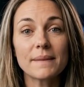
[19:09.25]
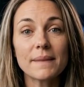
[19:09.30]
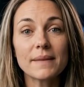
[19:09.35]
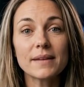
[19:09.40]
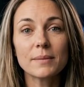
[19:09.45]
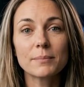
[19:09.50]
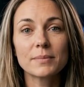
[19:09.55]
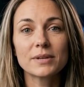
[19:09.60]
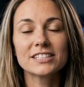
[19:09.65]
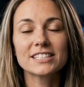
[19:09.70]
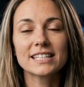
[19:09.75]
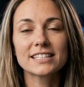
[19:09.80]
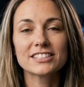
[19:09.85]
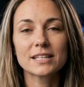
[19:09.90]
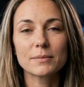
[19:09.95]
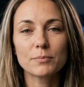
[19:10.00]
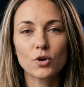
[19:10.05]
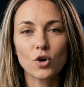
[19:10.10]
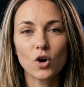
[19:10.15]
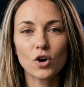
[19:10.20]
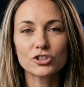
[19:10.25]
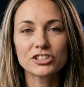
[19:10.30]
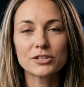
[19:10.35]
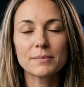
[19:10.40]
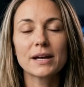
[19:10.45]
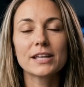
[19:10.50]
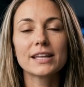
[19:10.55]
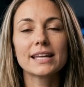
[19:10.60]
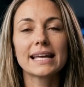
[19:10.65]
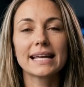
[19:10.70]
represents
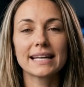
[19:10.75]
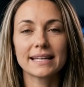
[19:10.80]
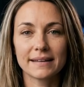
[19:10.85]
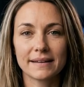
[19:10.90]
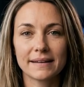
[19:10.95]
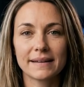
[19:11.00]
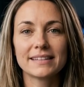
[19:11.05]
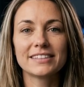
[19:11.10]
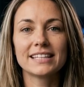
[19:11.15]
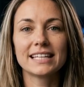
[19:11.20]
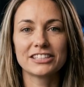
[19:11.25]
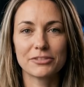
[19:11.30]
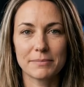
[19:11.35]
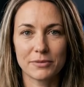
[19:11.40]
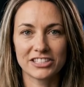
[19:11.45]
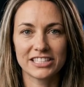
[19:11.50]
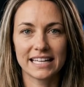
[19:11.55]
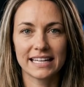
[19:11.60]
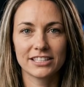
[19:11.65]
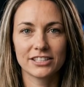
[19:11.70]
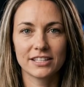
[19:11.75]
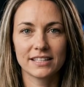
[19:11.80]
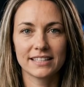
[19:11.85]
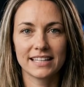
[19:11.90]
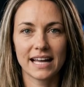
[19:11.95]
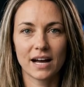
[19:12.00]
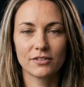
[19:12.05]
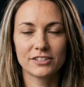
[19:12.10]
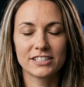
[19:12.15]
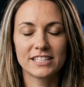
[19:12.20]
approximately 6%
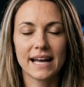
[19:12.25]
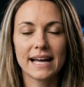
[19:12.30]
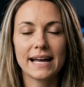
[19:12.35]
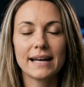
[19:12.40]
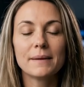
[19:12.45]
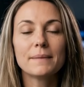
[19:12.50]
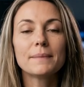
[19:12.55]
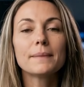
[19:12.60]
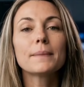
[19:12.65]
downside.